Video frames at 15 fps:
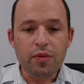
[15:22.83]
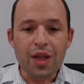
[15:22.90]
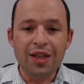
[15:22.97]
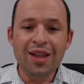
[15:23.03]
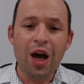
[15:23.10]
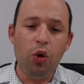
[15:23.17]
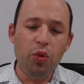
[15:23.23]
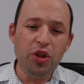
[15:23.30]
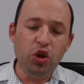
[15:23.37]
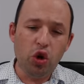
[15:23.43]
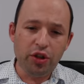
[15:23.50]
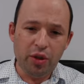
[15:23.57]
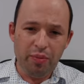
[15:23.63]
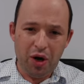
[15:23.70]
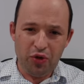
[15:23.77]
Now, we
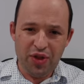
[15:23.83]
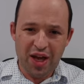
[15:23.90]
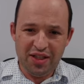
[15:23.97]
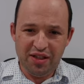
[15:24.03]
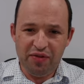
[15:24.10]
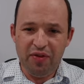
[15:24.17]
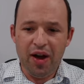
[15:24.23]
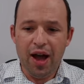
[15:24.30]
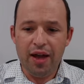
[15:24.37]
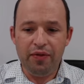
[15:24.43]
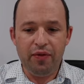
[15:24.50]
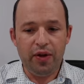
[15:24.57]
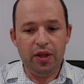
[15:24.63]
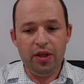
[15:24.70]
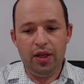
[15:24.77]
talked about knight d5.
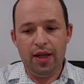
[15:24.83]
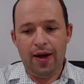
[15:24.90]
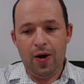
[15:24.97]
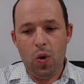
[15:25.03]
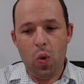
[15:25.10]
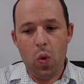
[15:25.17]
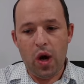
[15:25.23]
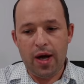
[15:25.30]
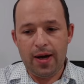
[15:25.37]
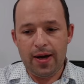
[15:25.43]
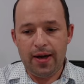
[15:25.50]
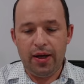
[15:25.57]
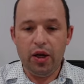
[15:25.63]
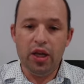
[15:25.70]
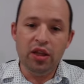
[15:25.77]
Now,
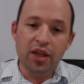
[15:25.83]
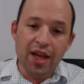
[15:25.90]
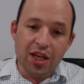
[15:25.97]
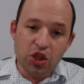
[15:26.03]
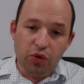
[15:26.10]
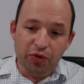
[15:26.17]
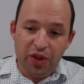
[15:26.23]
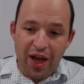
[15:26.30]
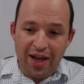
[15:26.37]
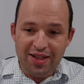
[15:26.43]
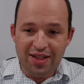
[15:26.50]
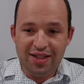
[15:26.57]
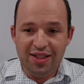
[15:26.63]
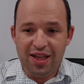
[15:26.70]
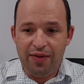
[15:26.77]
in case of knight
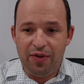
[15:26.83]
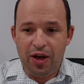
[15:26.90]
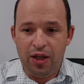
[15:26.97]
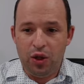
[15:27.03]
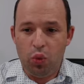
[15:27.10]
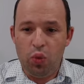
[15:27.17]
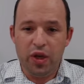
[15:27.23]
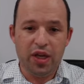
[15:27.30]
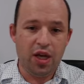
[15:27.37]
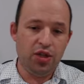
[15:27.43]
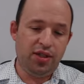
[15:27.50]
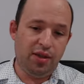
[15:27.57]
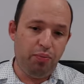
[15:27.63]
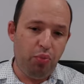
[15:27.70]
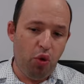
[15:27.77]
d7, we can
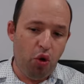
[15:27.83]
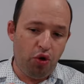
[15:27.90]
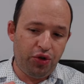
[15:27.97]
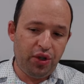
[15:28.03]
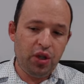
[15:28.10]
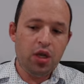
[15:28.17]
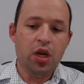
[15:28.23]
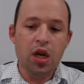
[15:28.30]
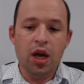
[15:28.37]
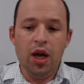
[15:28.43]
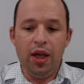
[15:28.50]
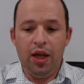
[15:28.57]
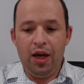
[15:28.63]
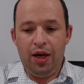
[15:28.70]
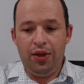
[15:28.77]
support
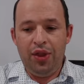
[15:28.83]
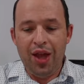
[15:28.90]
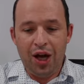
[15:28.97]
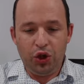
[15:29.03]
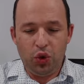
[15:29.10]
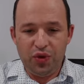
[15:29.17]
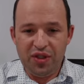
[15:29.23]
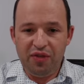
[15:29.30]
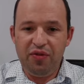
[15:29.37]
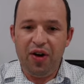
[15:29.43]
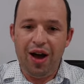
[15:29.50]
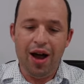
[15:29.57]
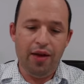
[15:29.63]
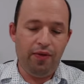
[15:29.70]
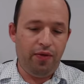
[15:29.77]
knight on
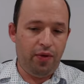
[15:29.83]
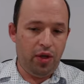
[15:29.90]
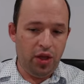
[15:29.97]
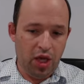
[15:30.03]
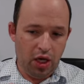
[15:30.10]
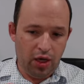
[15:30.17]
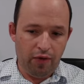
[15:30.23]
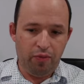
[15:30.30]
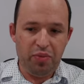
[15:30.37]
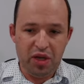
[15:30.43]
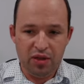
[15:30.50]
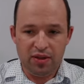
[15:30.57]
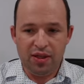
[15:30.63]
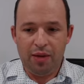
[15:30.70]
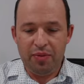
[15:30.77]
d5. There have
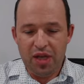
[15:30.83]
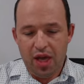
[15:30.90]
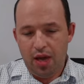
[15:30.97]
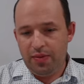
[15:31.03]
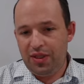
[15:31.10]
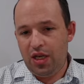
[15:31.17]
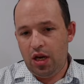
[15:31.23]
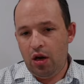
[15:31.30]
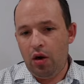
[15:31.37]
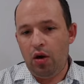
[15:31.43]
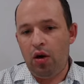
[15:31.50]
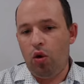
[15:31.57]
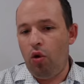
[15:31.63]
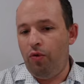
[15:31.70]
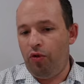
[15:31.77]
been some games
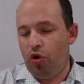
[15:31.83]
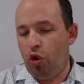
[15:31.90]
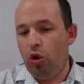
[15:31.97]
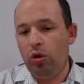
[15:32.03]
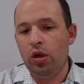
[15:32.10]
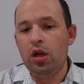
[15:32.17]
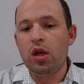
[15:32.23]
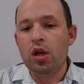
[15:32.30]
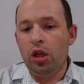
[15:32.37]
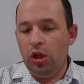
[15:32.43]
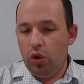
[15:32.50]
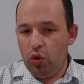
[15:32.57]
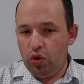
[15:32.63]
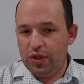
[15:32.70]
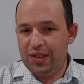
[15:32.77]
here. Overall,
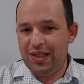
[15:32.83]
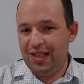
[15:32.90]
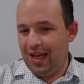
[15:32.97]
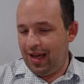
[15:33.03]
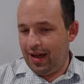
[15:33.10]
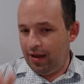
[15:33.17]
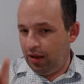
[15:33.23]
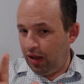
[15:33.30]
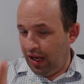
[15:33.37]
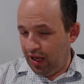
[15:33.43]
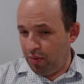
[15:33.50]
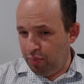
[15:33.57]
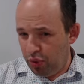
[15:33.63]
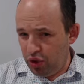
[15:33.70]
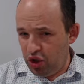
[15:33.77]
looks like a
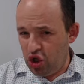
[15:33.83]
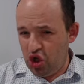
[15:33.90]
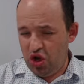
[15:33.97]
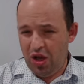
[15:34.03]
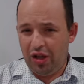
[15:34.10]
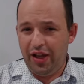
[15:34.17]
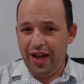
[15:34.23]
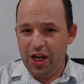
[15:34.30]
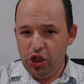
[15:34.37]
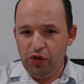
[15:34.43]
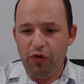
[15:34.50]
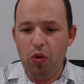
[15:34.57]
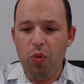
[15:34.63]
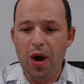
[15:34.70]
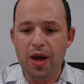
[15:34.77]
positional edge
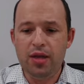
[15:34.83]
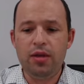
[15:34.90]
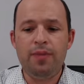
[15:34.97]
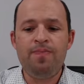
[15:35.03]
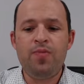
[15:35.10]
for white.